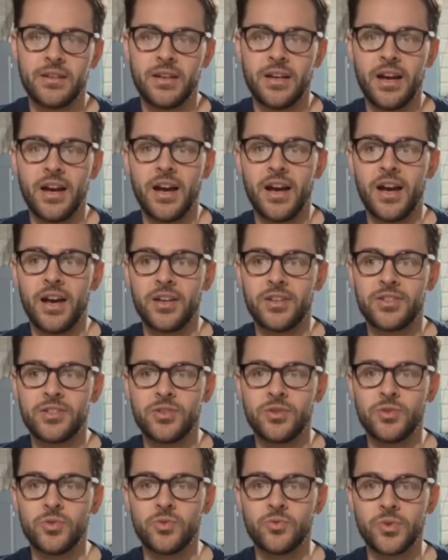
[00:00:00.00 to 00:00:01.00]

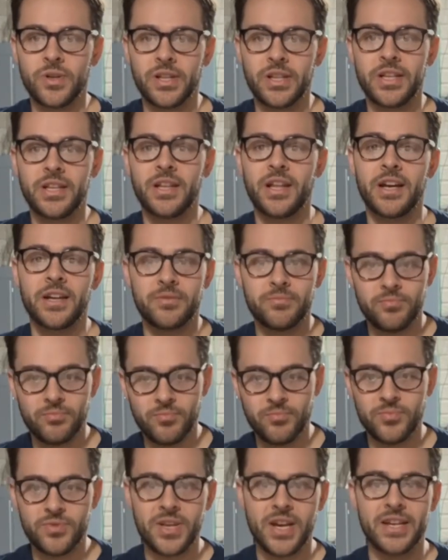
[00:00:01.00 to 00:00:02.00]
to really like
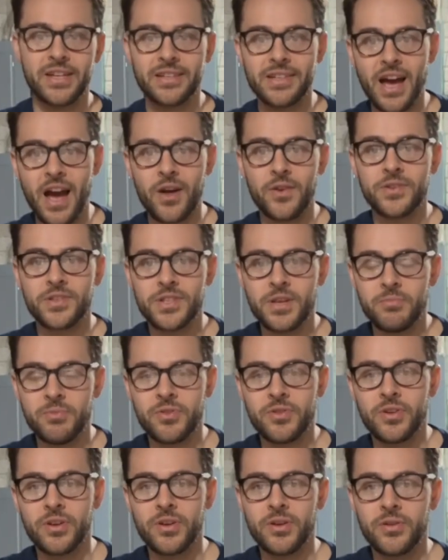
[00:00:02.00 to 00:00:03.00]
take down some
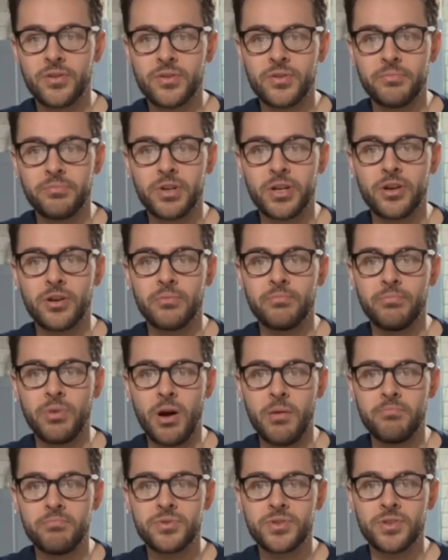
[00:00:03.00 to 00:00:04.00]
of the bigger
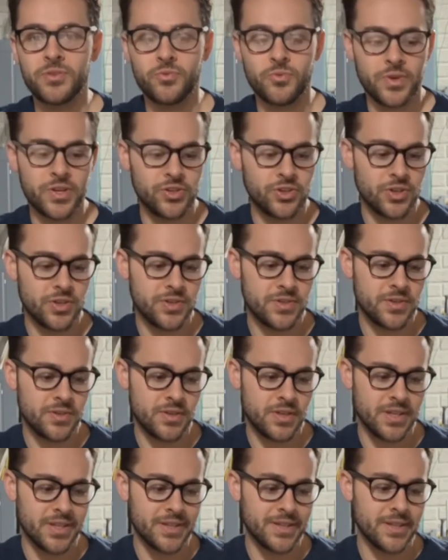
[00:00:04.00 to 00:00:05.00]
bumps and ridges
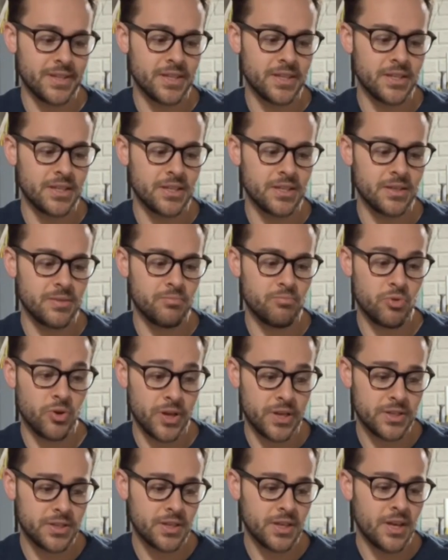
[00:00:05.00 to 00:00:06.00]
in the
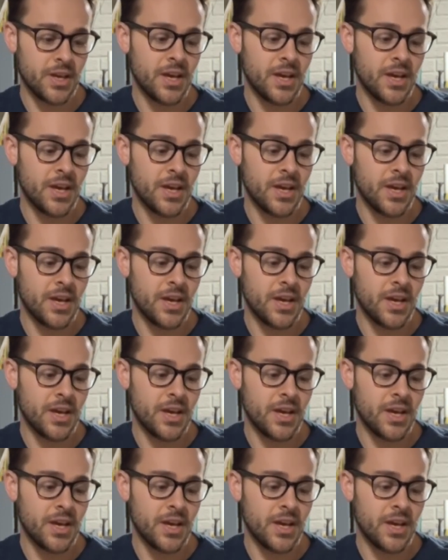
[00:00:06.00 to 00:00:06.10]
print.